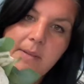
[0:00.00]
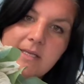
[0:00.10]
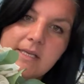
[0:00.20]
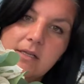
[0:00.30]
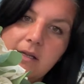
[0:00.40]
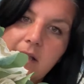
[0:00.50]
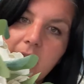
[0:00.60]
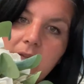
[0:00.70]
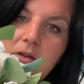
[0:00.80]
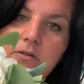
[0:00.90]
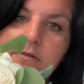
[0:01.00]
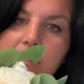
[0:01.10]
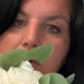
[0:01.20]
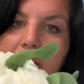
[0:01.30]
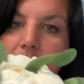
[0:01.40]
Basically like little
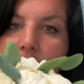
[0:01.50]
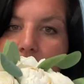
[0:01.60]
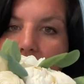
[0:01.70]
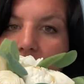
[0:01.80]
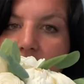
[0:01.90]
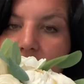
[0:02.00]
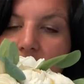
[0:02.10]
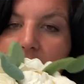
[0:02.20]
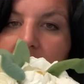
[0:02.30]
floating bouquets.